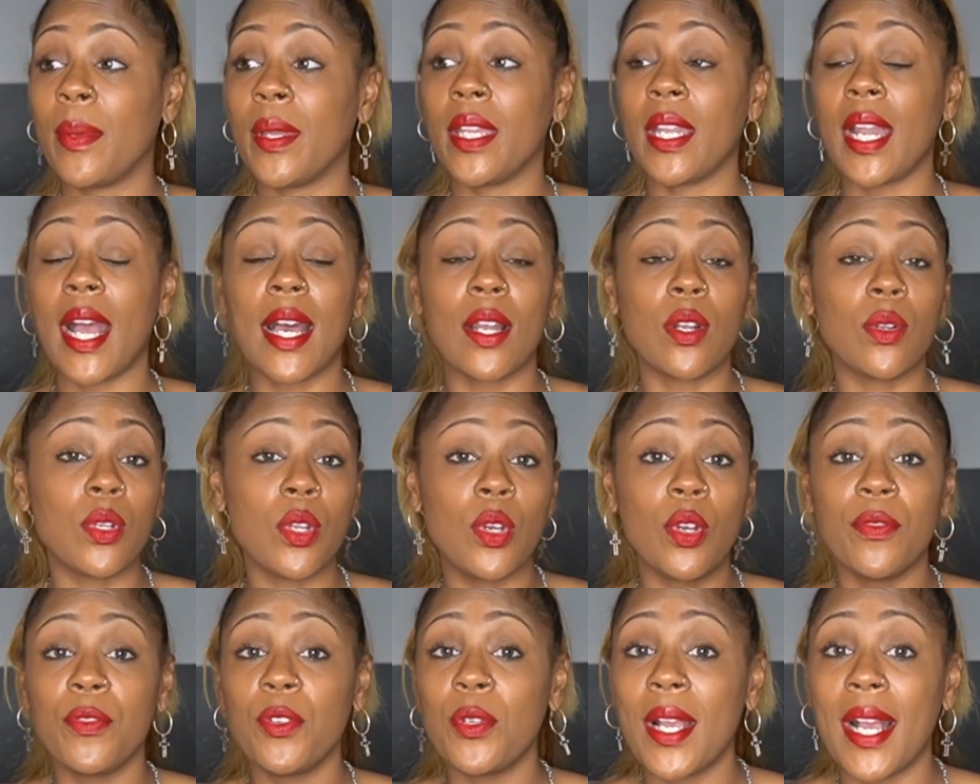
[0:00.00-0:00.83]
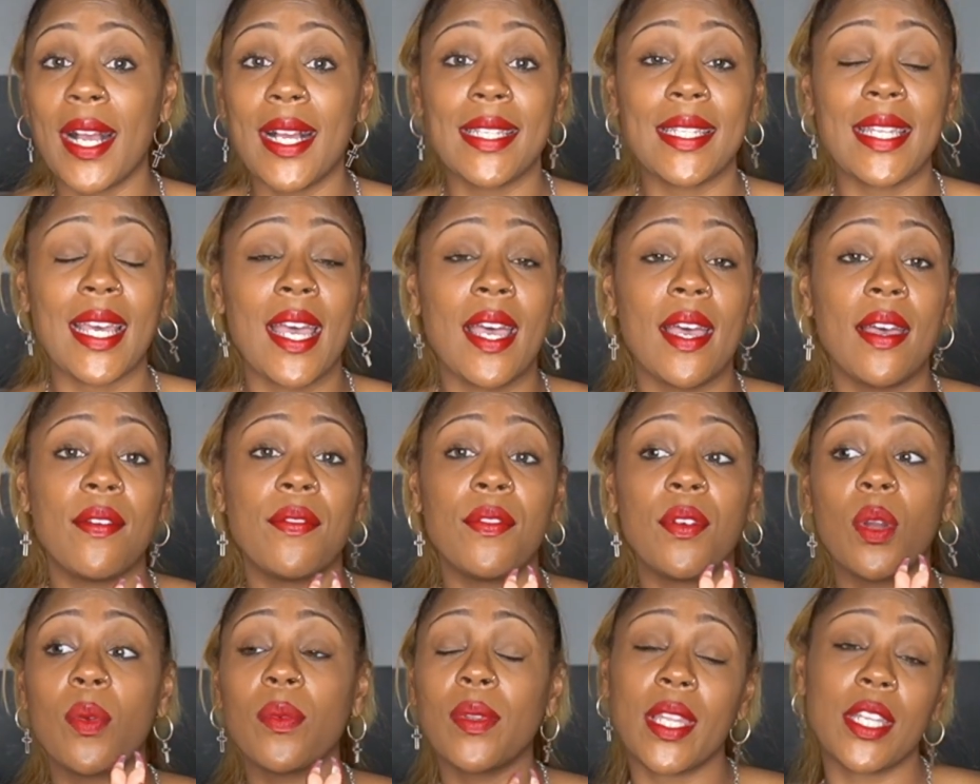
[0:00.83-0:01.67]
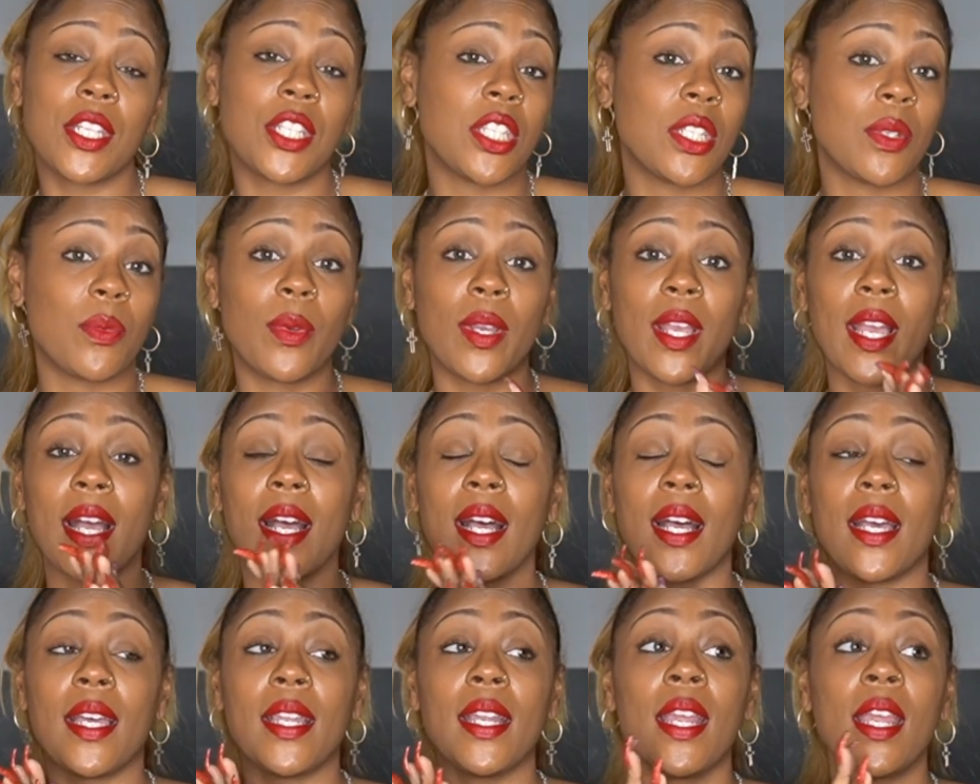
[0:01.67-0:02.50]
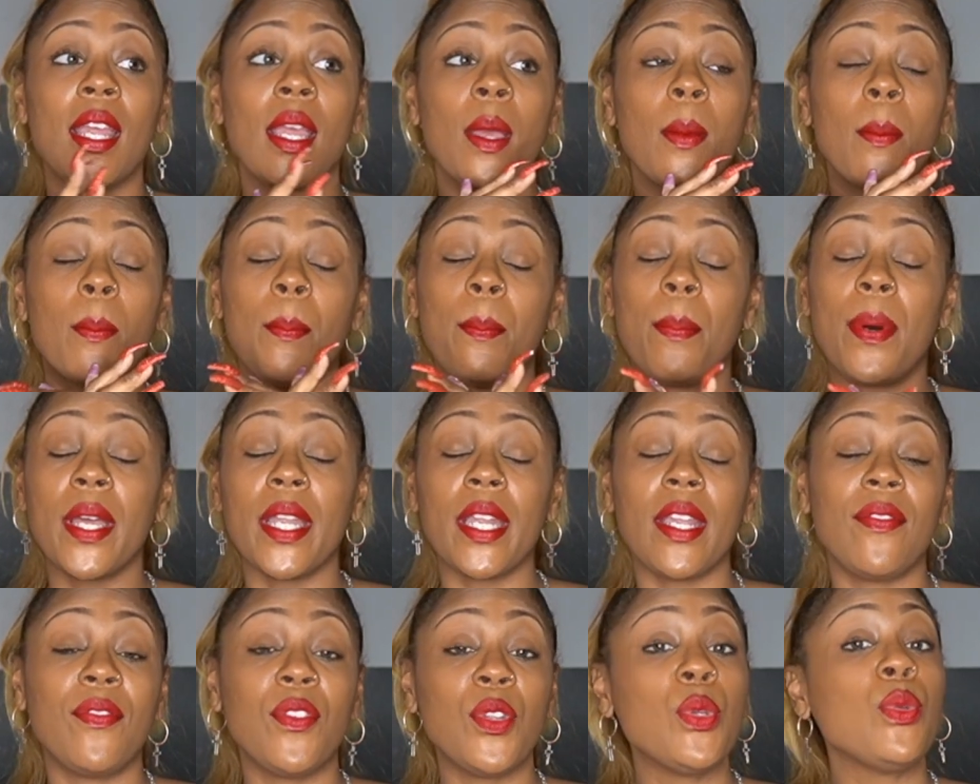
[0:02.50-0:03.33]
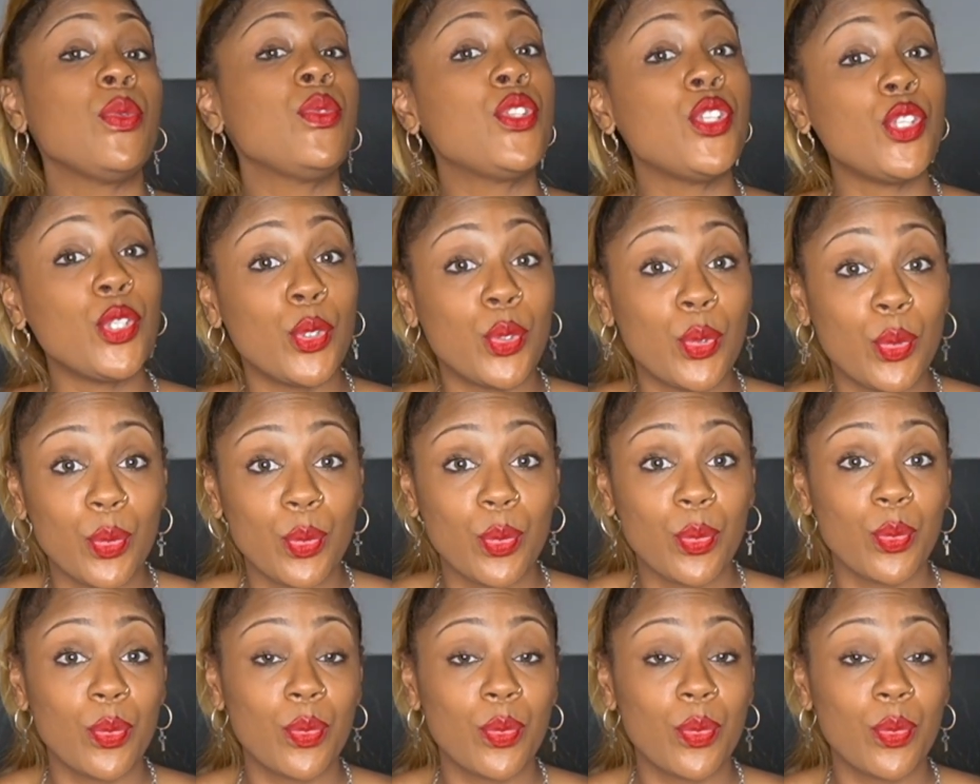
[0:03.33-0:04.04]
But I don't know if you guys have a relationship with God. But if you do,